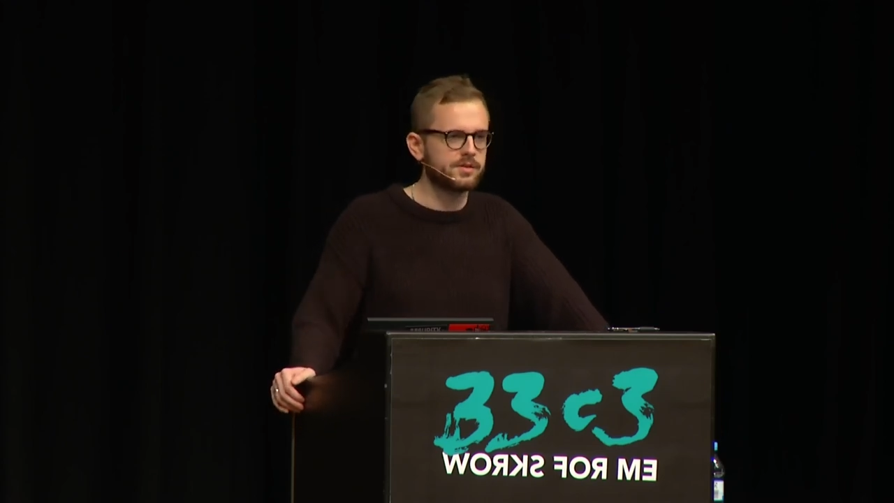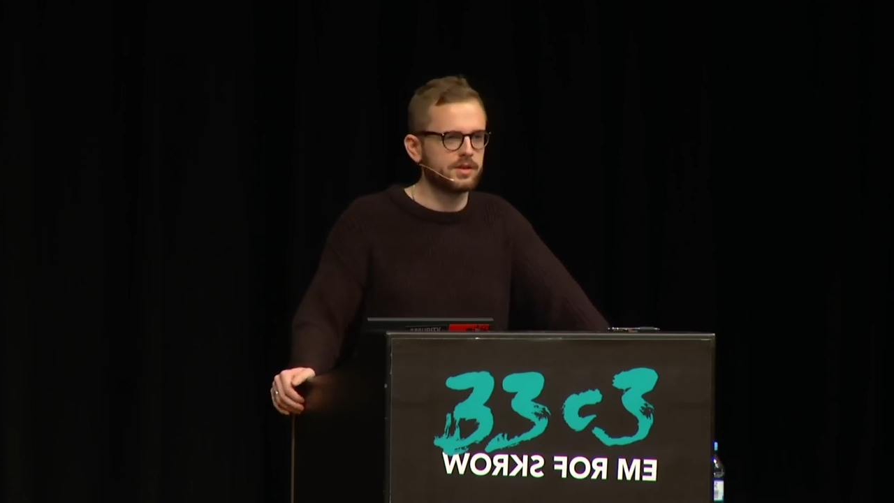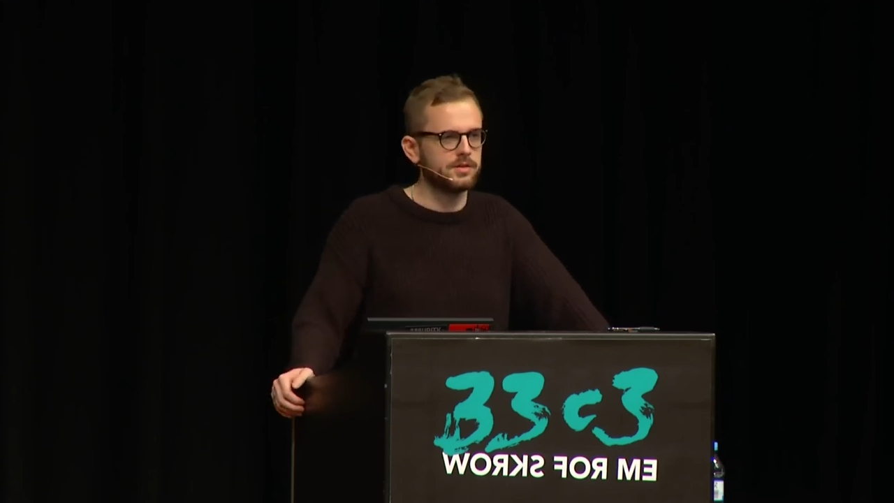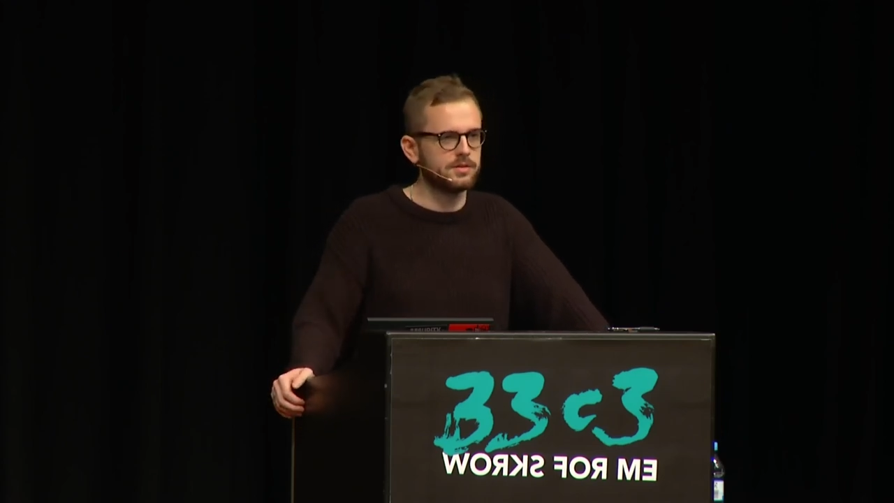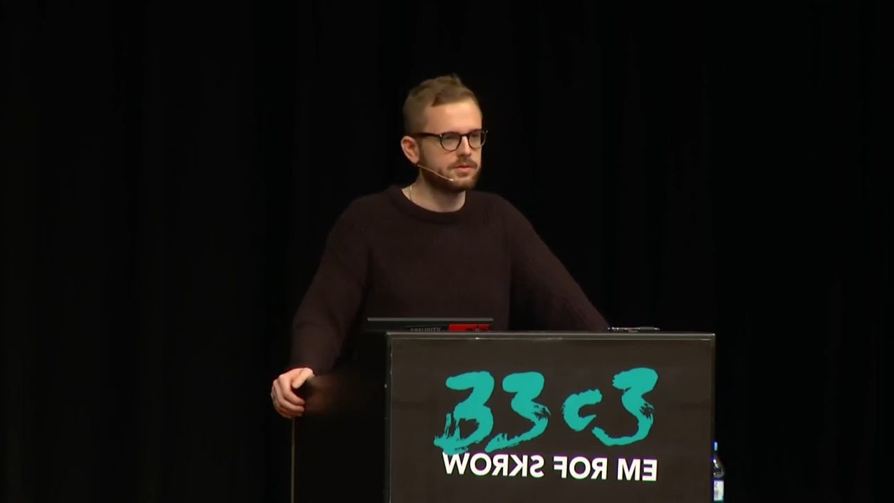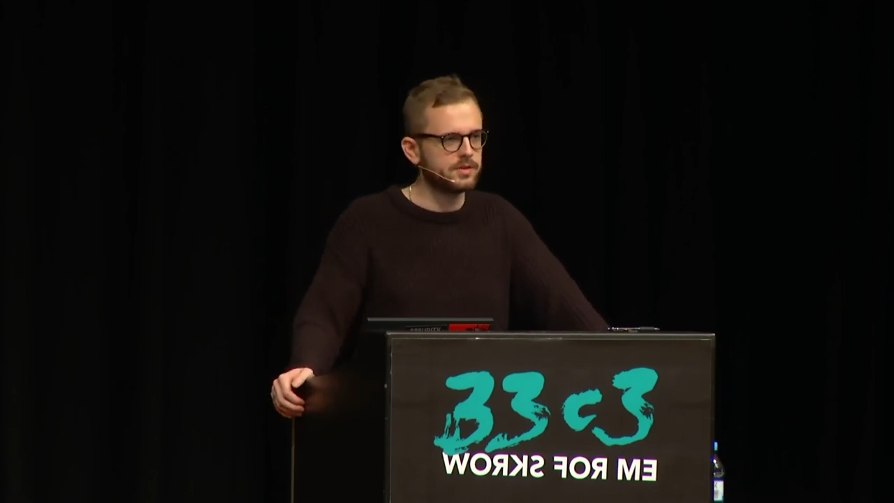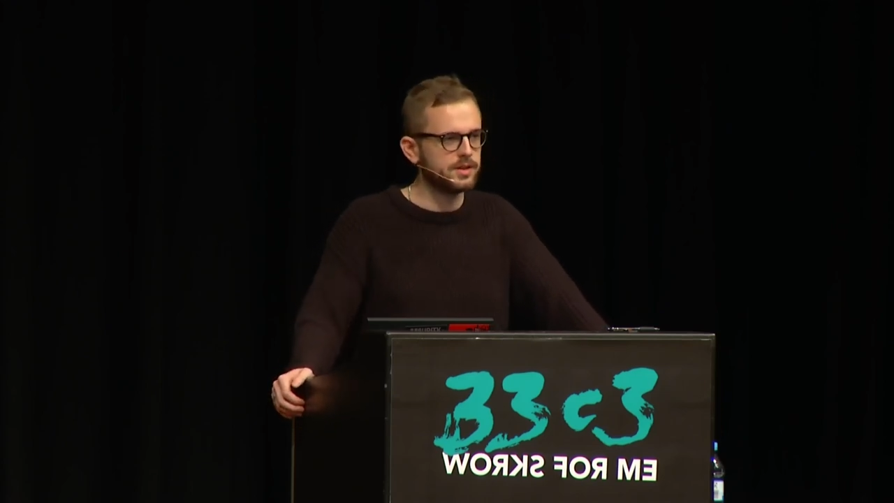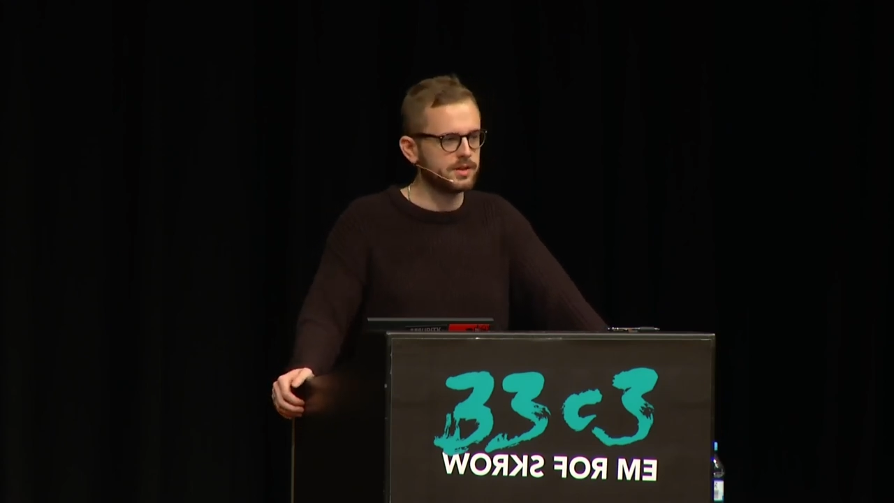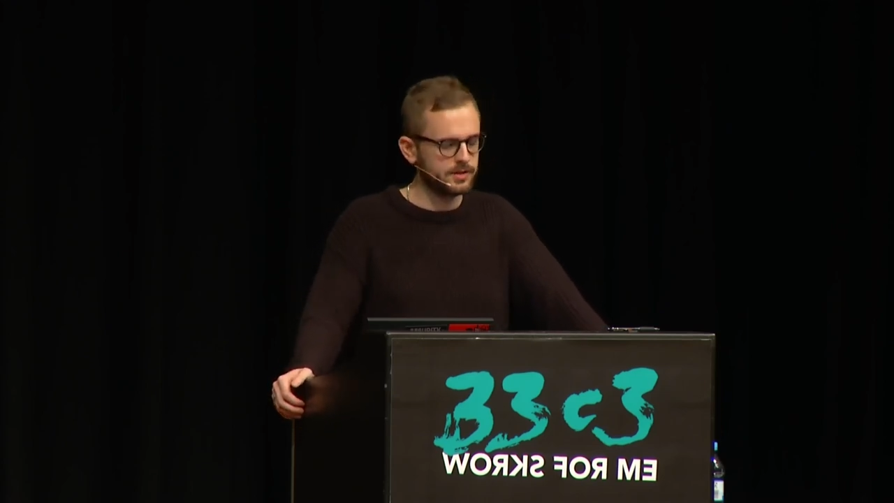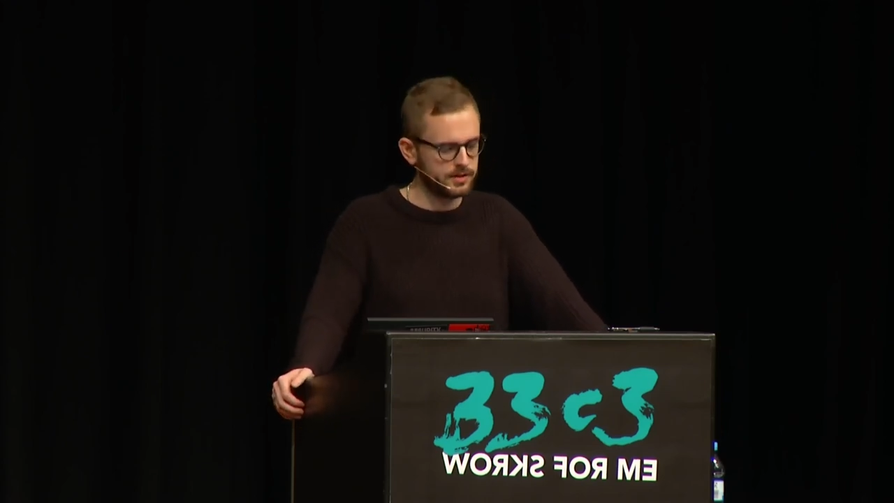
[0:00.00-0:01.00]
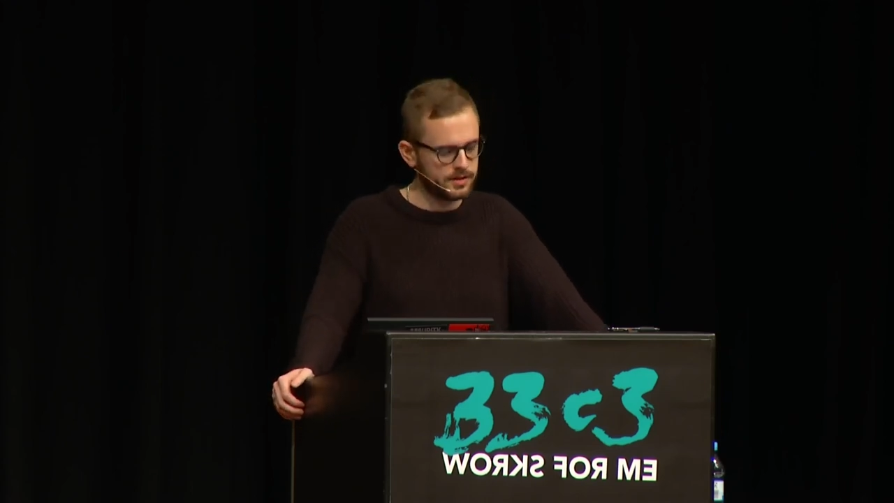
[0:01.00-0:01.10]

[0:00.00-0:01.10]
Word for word: struggle, really.